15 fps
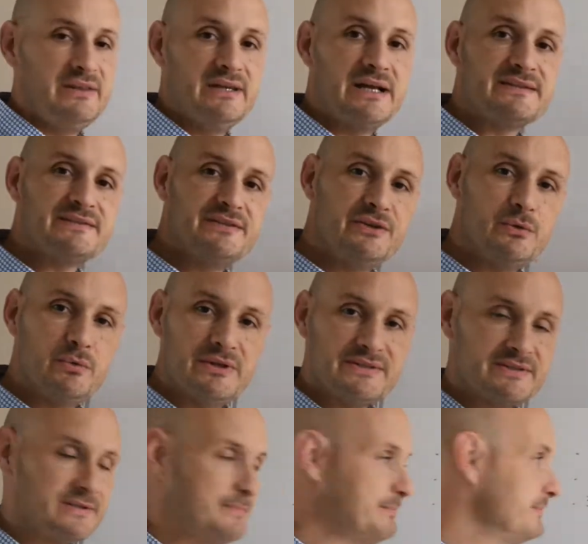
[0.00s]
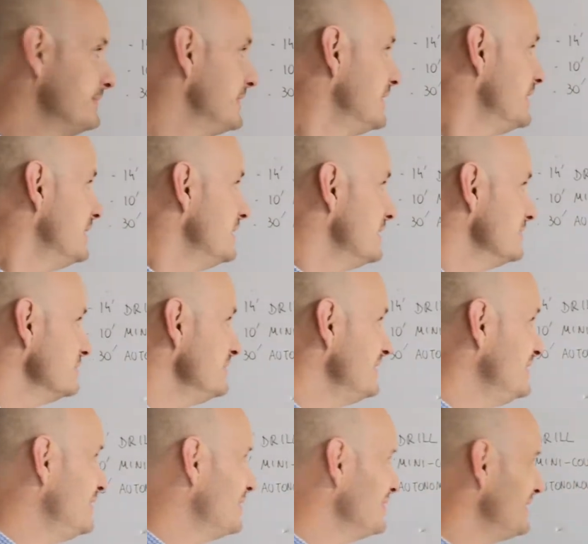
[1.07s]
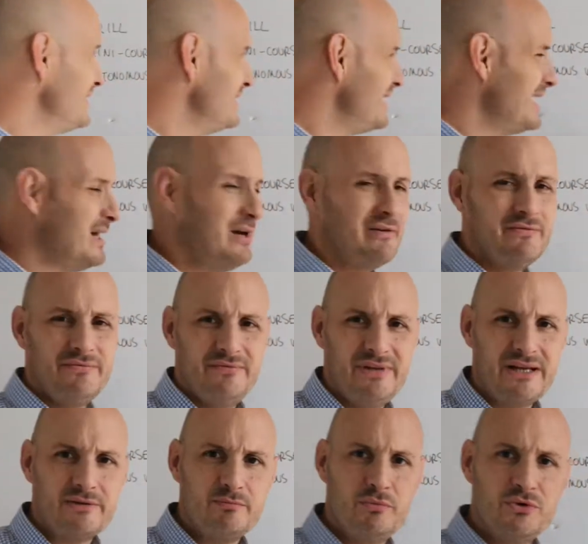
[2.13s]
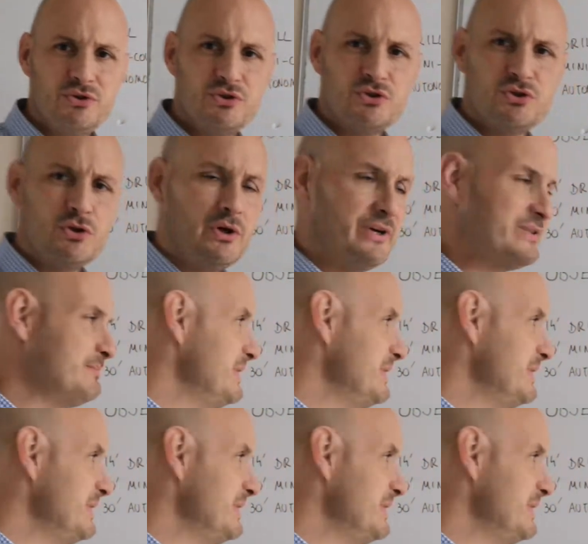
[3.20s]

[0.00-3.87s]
in that sequence. So they don't have that much choice.